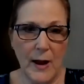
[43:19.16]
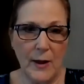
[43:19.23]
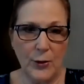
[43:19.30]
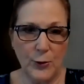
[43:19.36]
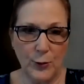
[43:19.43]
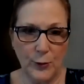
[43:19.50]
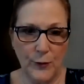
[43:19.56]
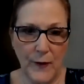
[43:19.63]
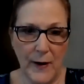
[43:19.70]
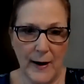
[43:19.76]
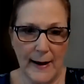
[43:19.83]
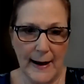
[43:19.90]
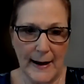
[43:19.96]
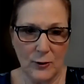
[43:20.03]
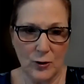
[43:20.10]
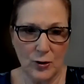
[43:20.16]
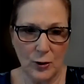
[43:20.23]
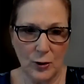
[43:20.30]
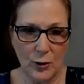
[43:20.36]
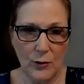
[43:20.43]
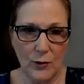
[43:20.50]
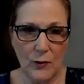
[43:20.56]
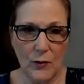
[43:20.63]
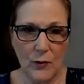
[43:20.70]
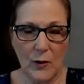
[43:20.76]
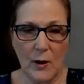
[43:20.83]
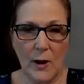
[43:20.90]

that through financials